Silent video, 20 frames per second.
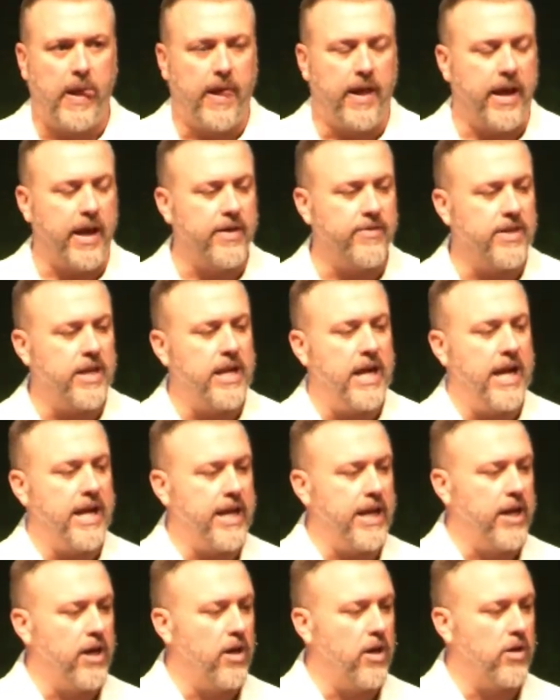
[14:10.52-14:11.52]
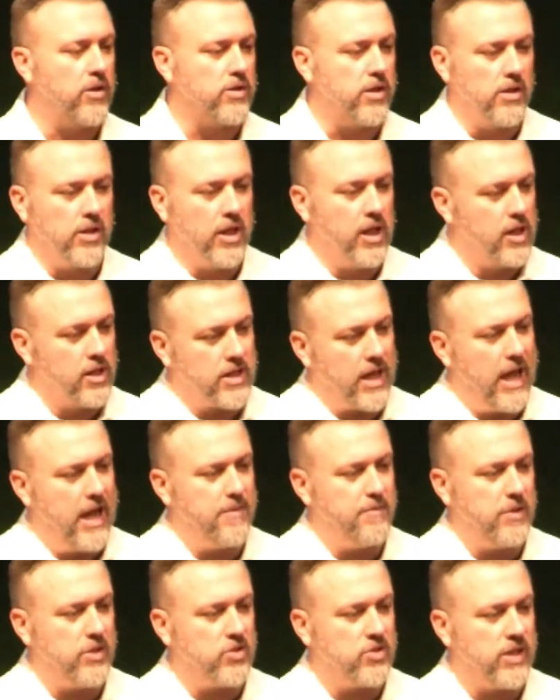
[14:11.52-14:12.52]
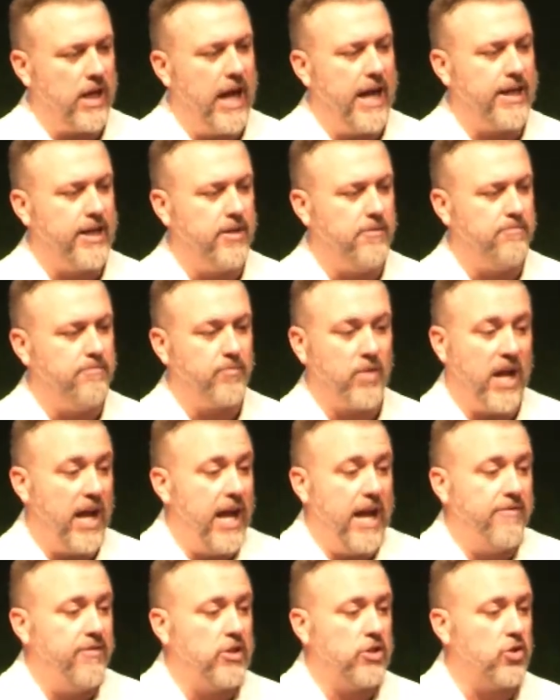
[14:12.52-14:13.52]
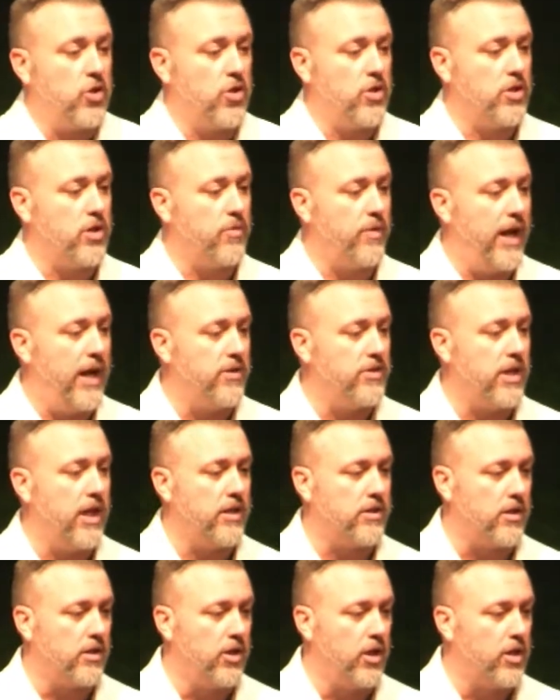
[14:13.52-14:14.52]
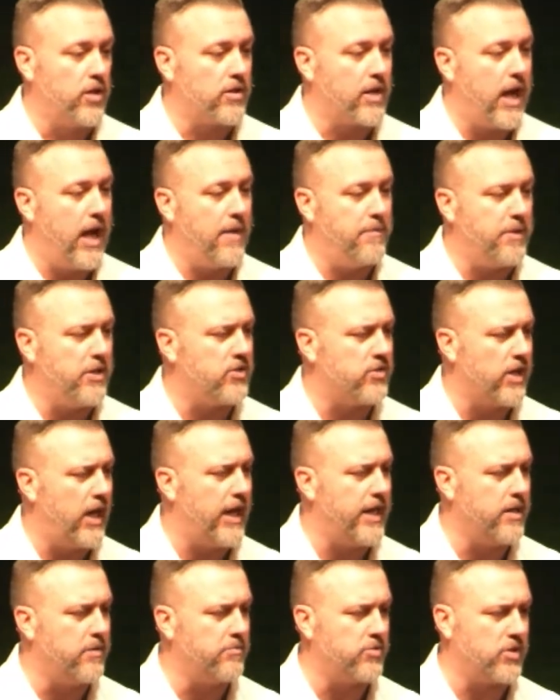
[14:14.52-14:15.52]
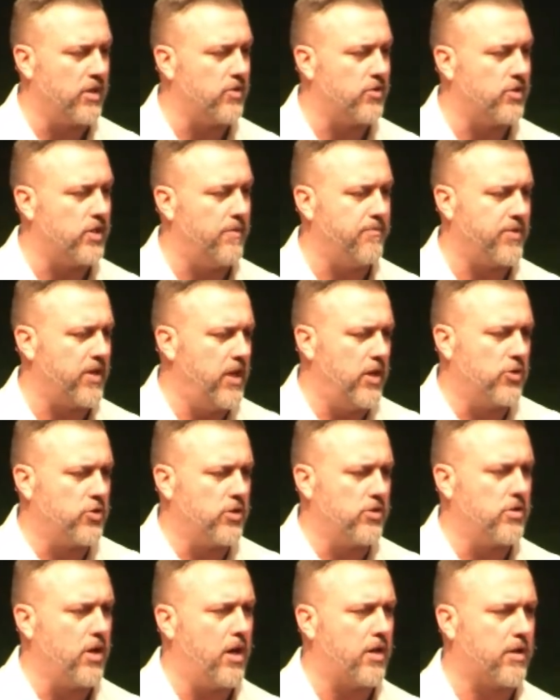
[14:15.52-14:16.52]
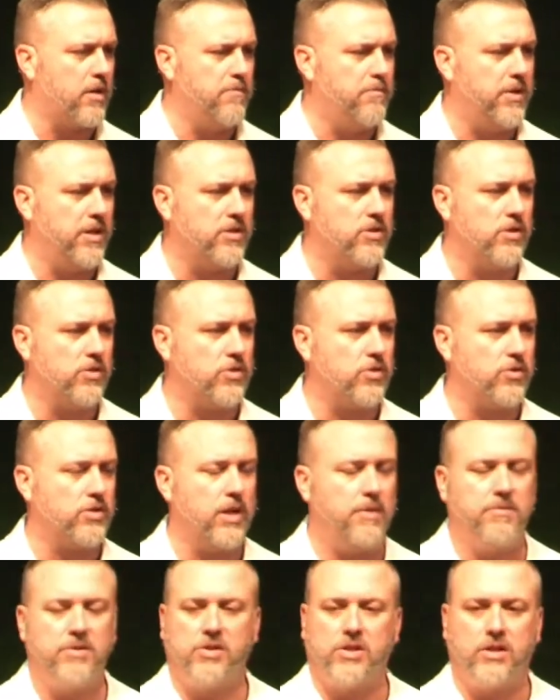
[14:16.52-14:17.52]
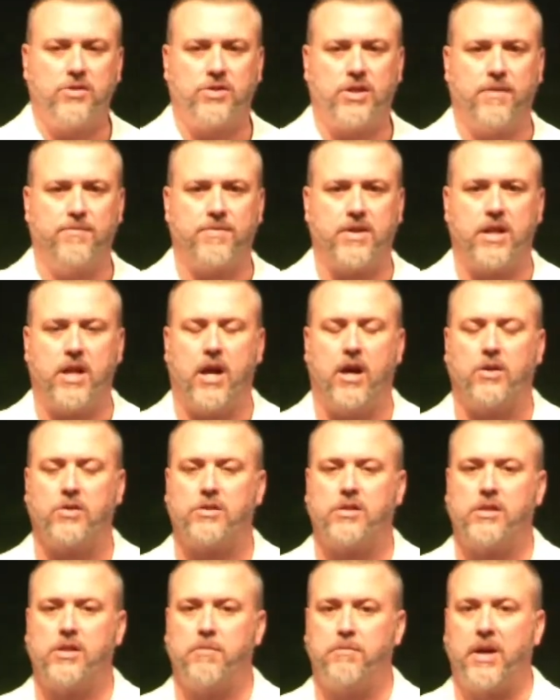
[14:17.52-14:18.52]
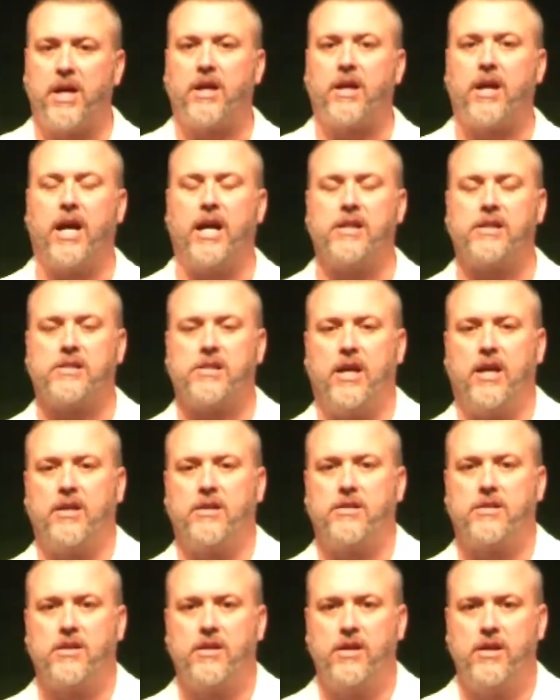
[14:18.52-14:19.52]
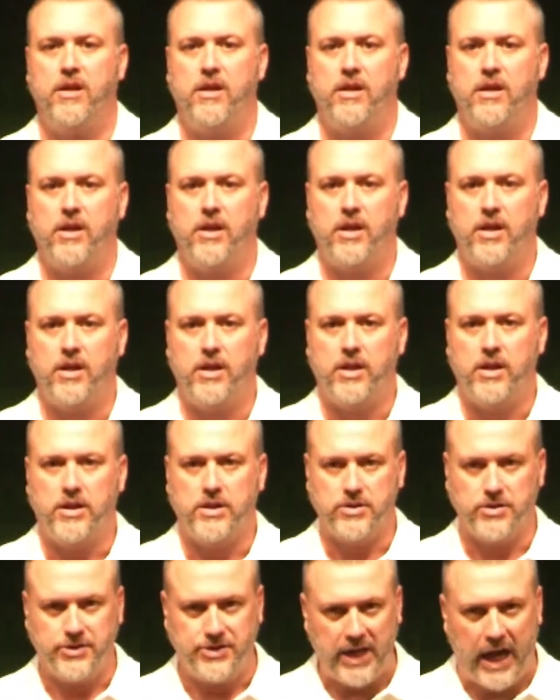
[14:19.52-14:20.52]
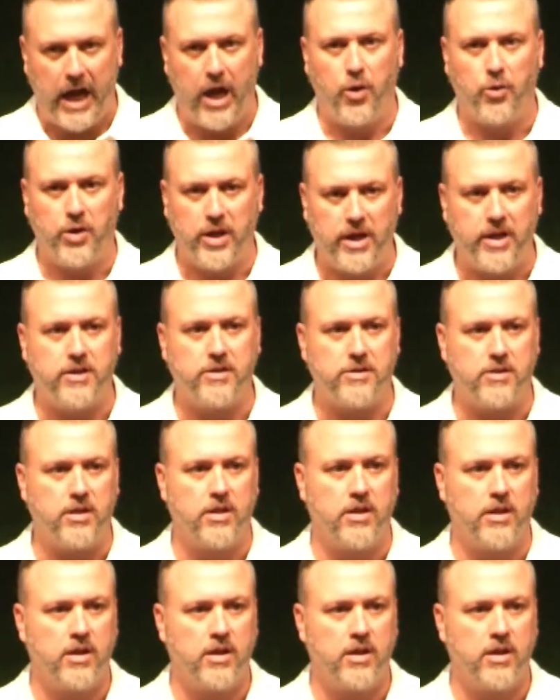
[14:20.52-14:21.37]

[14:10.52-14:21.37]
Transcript: And then I hear the little guy beside him. I haven't turned around yet. The little guy beside him says something else. They're talking business or something. He says something else, and the big guy says, doubt it.